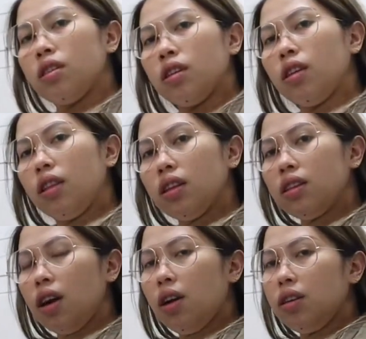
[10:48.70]
So,
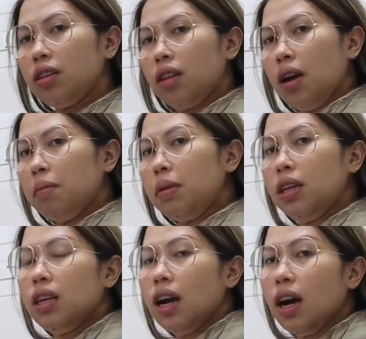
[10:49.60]
that's our tummy
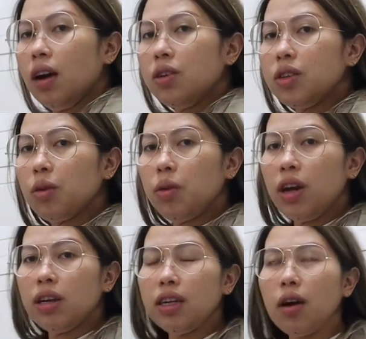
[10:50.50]
now. So, we
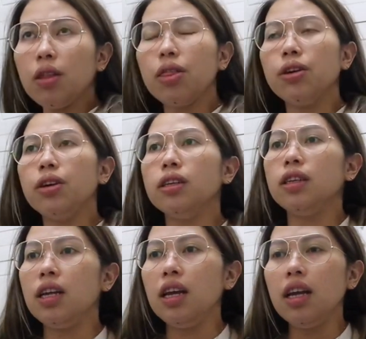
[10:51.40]
are now
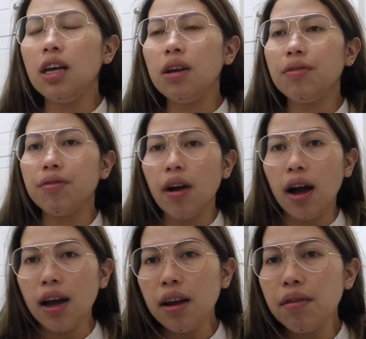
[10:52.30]

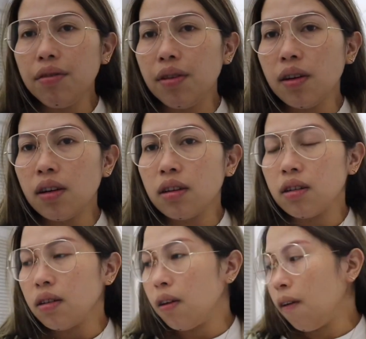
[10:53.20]
thirty-five.
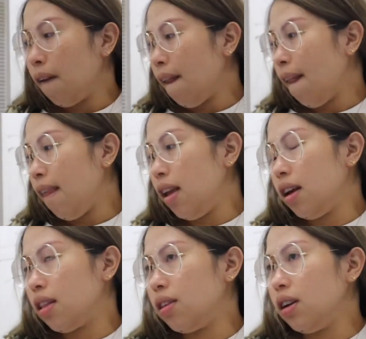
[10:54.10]

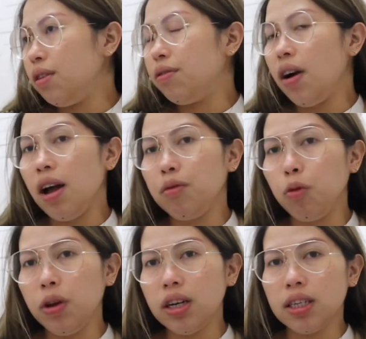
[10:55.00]
Yeah, thirty-five
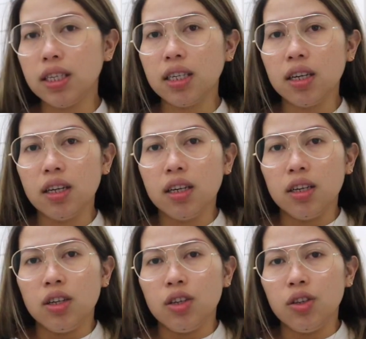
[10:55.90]
weeks.
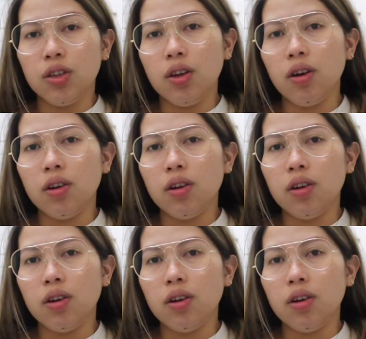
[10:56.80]
So,